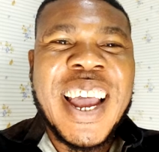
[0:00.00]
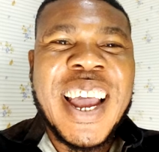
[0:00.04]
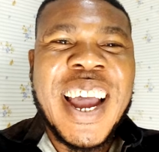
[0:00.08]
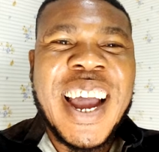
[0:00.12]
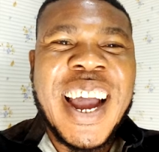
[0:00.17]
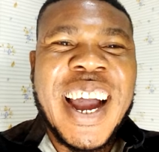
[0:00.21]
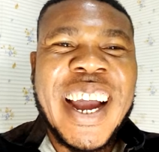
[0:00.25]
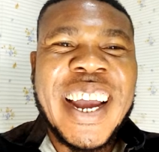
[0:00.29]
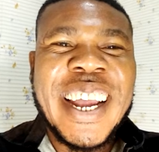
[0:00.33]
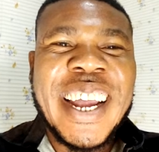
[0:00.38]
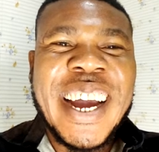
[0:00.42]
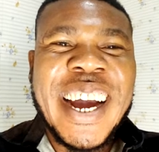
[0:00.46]

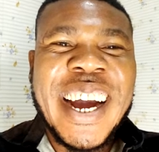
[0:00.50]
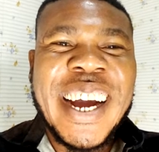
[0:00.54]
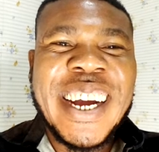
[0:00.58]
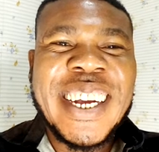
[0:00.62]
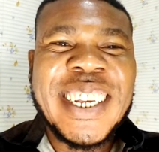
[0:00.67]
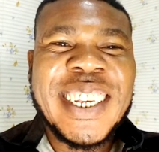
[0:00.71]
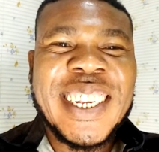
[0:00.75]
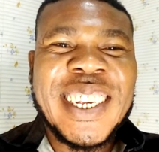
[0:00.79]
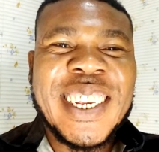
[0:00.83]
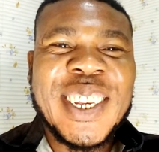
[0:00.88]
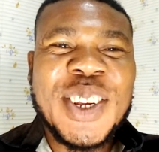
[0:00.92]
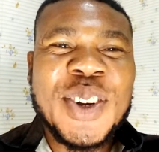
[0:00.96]
Hi
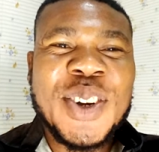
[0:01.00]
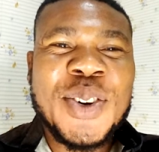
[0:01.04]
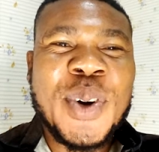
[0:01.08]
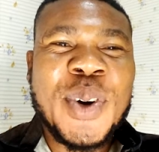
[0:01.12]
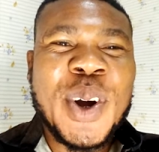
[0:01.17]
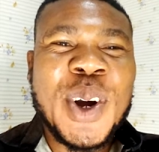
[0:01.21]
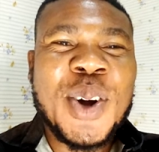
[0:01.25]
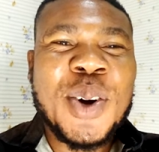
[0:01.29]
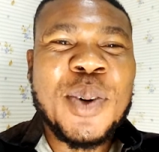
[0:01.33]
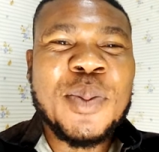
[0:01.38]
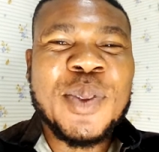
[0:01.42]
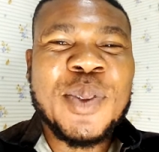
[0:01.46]
guys, you're
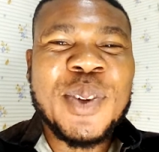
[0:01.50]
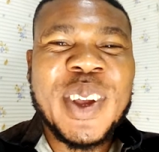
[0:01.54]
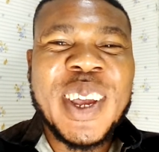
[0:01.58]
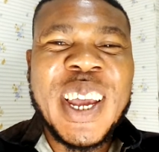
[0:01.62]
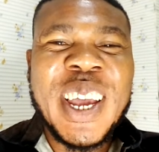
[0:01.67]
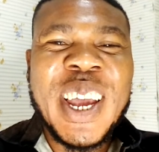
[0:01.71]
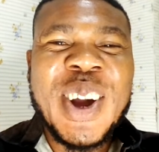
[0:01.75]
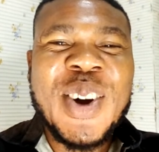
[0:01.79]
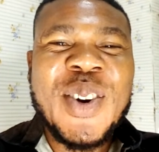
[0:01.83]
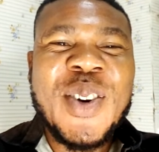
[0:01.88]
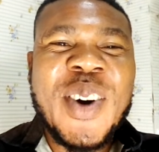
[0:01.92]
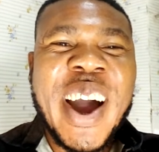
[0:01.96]
welcome to
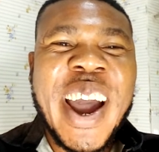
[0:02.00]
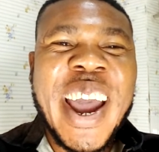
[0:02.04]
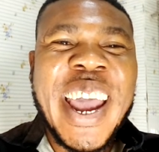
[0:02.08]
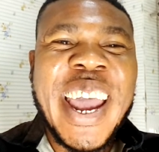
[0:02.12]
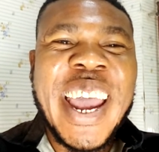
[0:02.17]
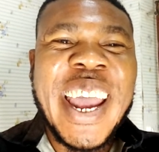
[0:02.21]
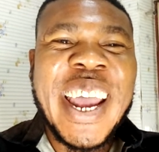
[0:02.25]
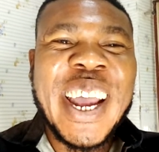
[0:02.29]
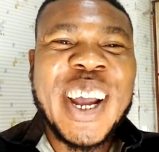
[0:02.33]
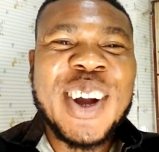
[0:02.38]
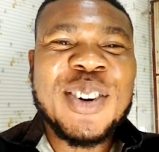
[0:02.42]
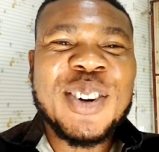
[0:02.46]

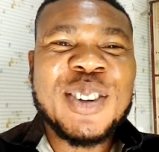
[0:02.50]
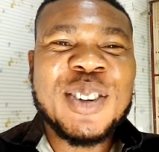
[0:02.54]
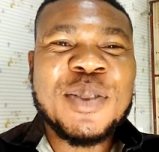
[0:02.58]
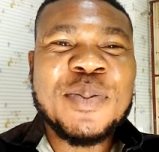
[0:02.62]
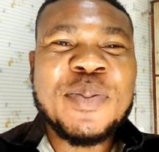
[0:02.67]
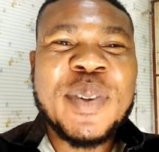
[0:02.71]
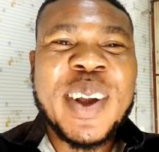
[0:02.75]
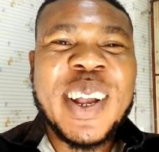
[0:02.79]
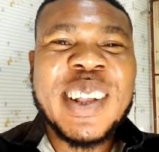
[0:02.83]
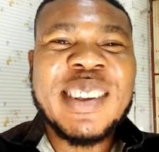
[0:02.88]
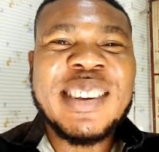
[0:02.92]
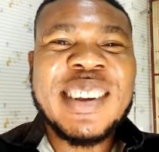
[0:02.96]
AYA
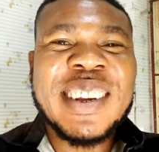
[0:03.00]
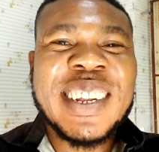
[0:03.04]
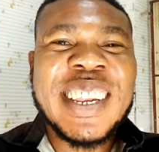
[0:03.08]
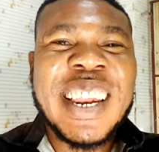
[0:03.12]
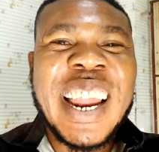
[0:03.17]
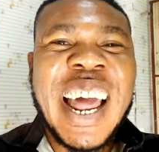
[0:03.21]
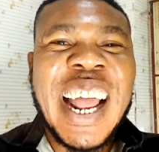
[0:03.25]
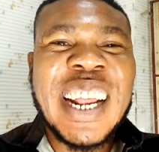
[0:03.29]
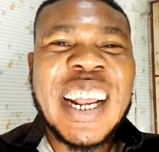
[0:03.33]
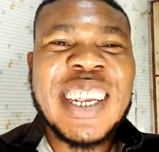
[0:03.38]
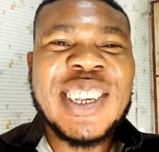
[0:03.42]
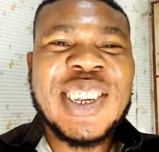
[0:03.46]
Cosmetic
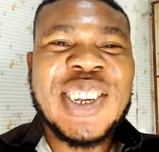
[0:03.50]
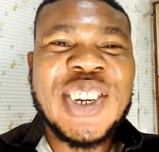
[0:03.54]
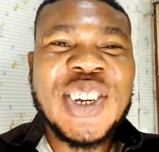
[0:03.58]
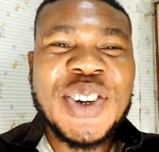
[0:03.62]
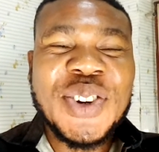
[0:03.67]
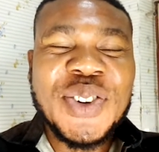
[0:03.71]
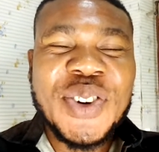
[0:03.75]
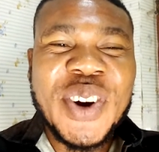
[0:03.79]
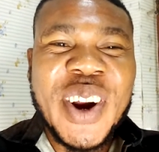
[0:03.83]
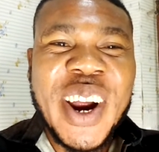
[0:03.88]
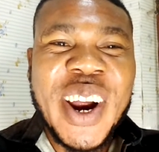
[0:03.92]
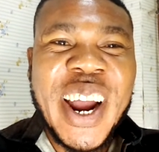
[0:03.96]

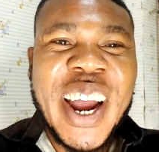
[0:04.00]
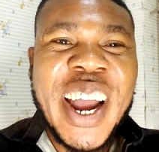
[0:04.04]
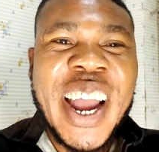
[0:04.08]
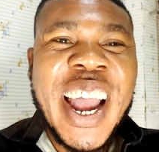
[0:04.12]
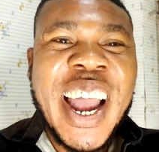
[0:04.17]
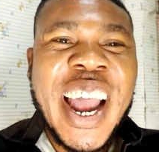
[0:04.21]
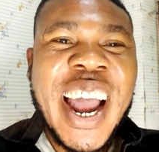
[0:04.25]
Nigeria.